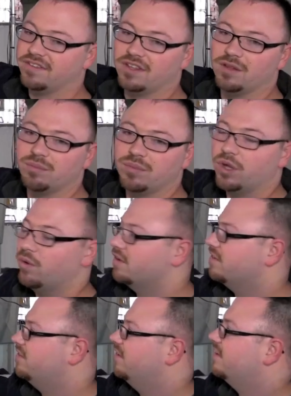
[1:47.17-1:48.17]
can see the
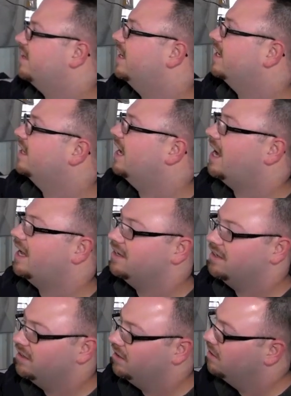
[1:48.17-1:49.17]
blower's just kicked on.
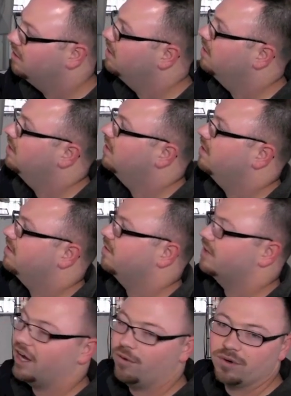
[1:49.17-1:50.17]

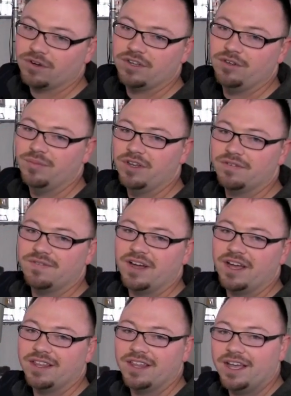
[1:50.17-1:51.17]
So now we're
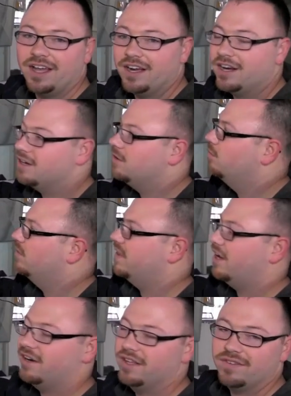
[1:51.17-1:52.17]
humidifying the air
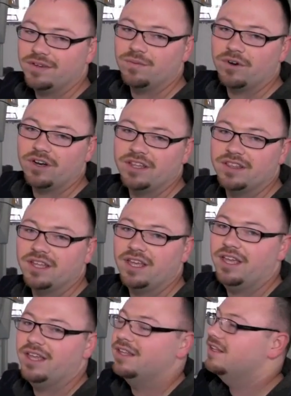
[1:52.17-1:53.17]
without even running the
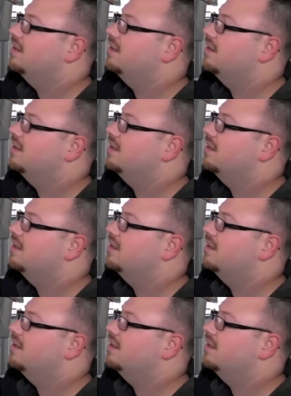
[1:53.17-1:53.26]
heat.